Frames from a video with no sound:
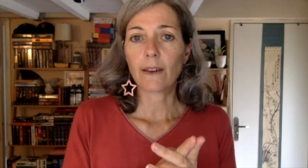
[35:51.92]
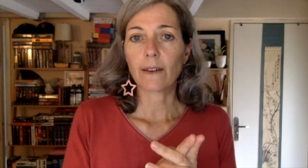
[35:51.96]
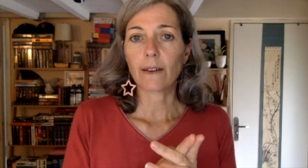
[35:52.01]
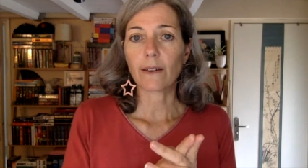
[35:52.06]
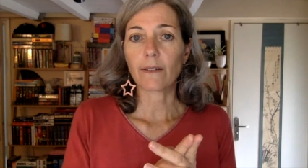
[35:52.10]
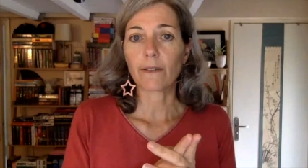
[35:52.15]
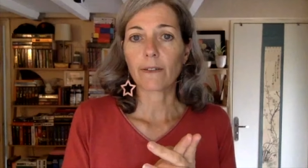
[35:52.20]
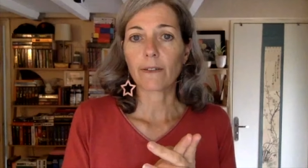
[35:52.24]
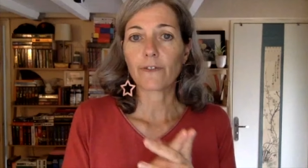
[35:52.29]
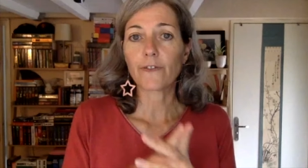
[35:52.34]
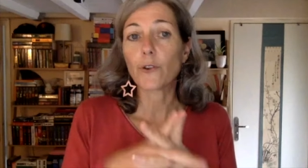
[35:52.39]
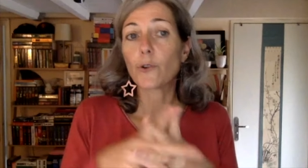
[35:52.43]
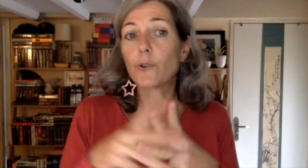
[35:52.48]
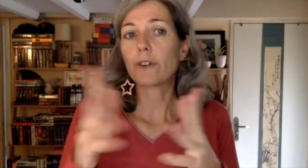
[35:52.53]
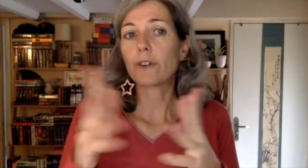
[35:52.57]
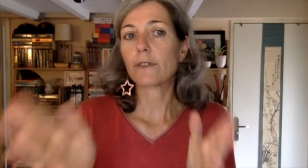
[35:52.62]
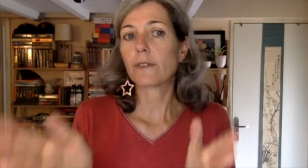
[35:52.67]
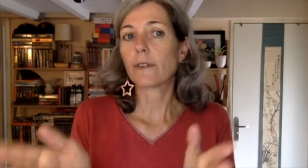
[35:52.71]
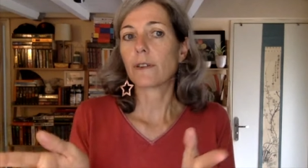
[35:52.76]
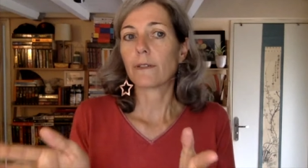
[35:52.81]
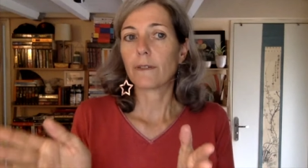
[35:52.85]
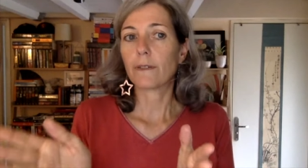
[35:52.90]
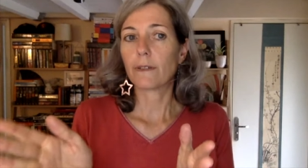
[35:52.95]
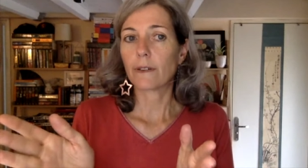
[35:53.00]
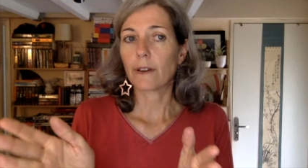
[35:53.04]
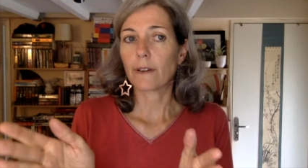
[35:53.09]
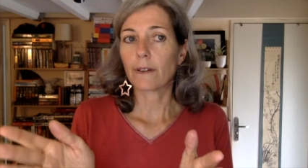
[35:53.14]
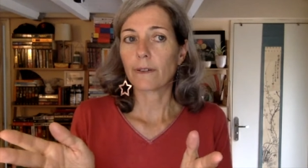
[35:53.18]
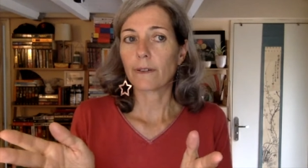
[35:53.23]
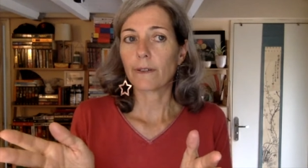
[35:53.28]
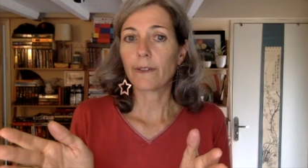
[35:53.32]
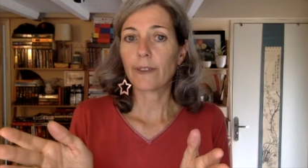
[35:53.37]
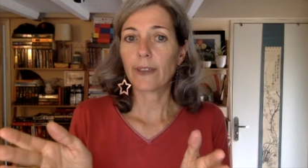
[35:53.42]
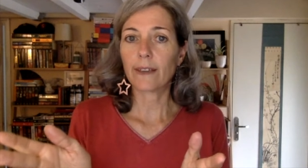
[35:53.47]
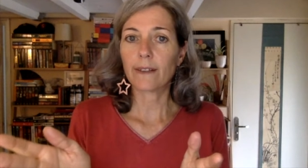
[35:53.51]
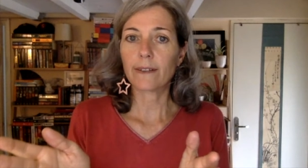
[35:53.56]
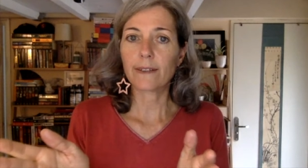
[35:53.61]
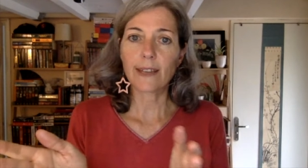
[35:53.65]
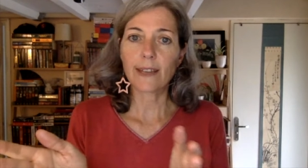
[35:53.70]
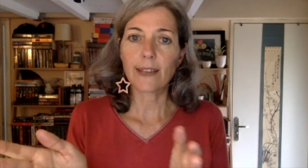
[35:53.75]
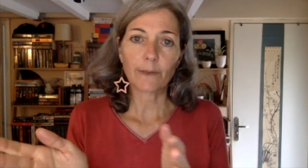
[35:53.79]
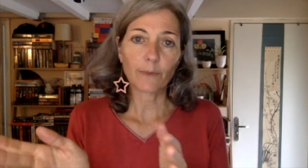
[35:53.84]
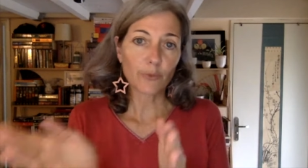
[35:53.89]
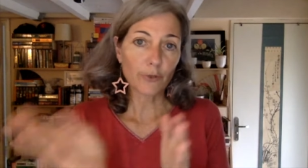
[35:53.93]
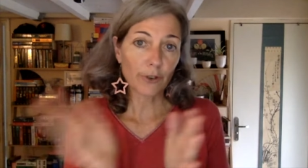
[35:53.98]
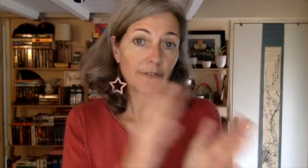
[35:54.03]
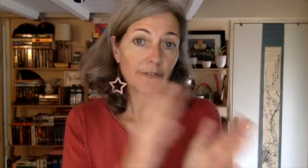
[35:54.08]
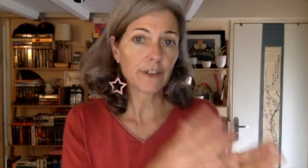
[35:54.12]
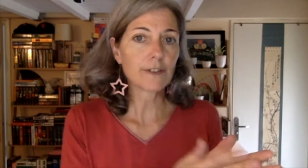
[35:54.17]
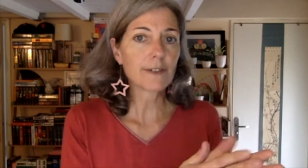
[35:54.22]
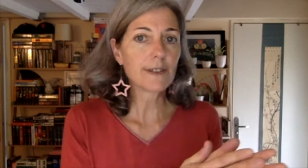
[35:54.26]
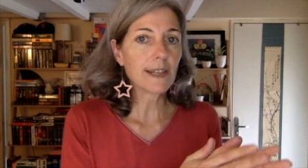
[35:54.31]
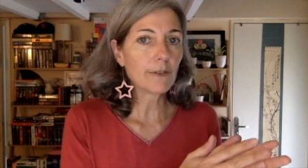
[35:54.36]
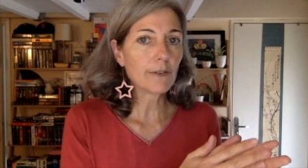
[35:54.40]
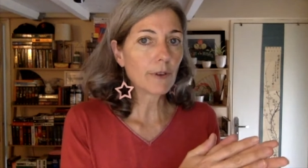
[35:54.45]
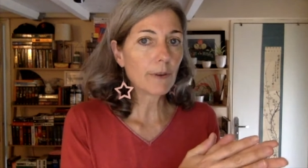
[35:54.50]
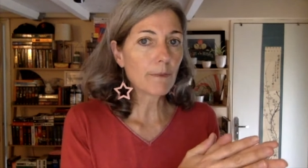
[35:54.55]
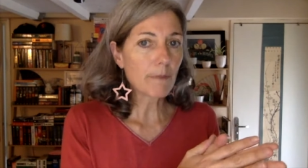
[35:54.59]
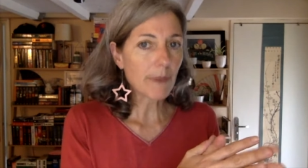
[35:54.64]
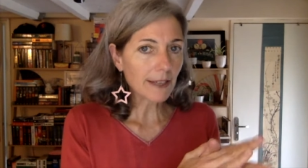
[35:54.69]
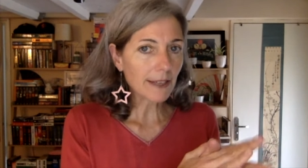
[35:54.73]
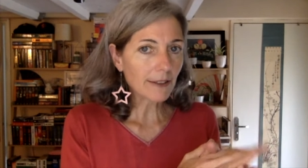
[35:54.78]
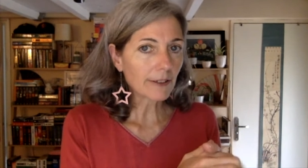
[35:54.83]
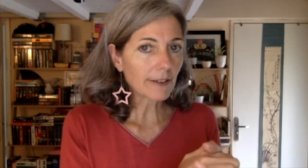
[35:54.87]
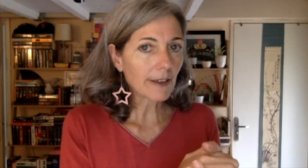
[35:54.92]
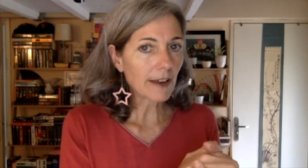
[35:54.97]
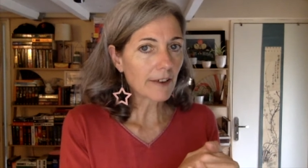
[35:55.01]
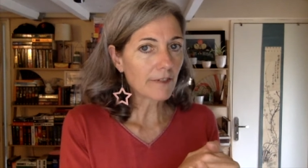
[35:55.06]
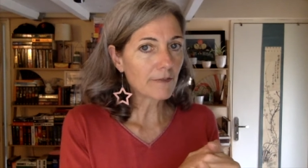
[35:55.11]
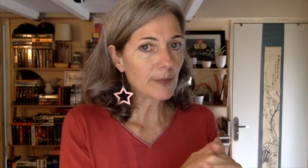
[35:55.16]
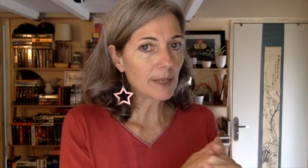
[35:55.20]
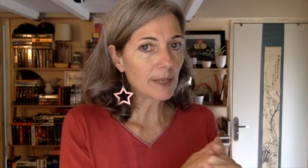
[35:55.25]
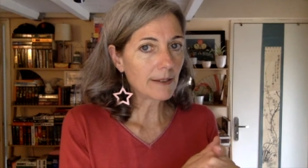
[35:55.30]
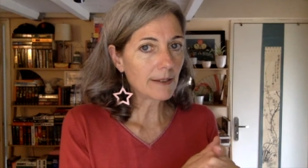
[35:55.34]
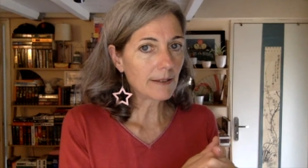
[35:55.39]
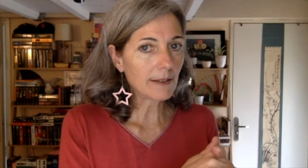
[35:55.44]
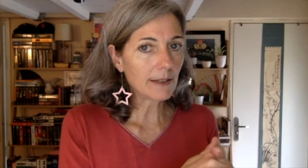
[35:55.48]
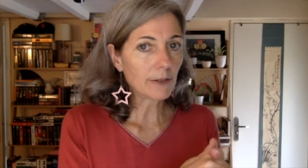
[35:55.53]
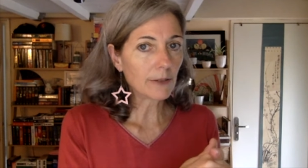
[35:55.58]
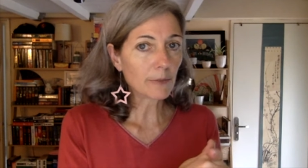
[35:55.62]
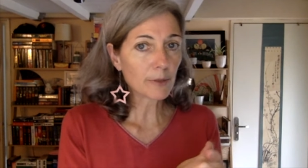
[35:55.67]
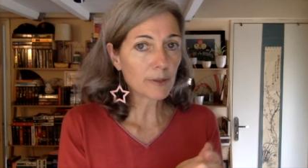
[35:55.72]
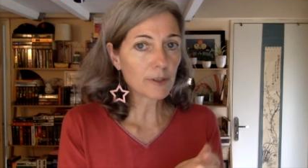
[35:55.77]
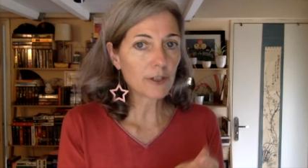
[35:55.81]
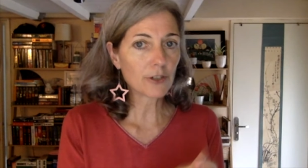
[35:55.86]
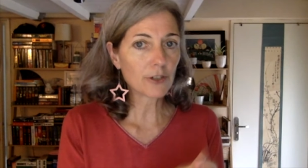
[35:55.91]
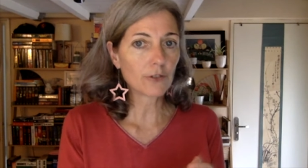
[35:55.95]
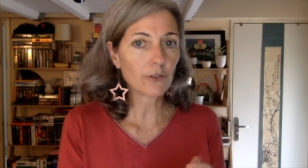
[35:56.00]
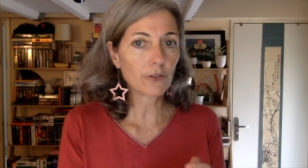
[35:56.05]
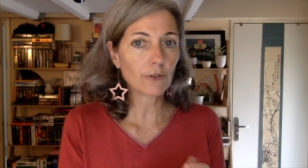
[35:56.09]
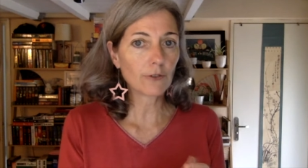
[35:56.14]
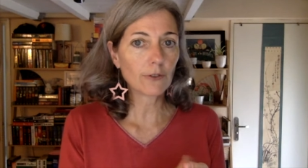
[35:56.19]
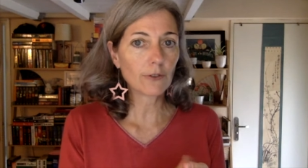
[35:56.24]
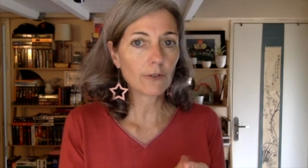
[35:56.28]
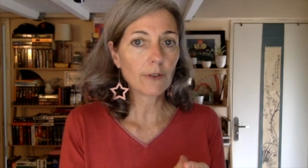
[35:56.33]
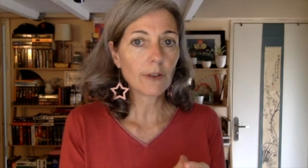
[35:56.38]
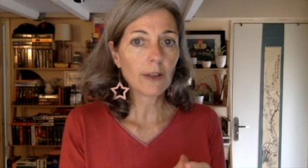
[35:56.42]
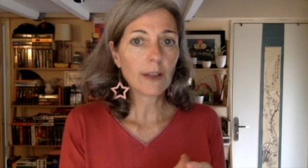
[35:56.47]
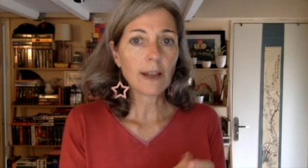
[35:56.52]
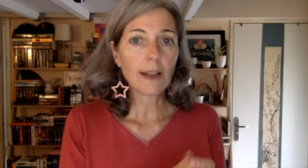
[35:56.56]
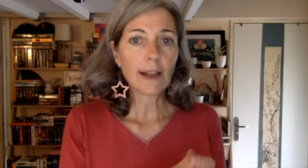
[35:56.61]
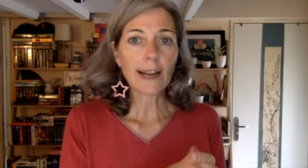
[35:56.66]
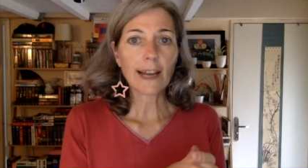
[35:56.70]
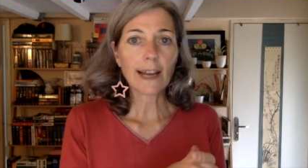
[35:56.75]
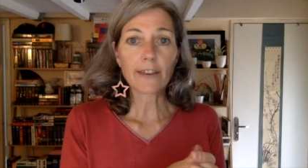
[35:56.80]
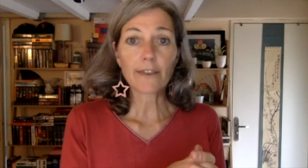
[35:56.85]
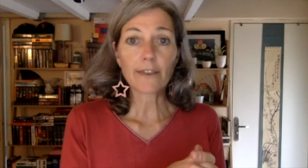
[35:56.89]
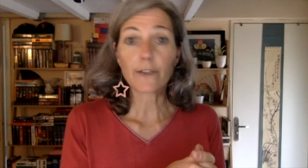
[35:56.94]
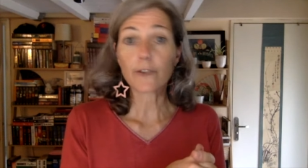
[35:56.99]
Uh, focus on uh, things that previously we may not have been in a position to do, like mm-hmm.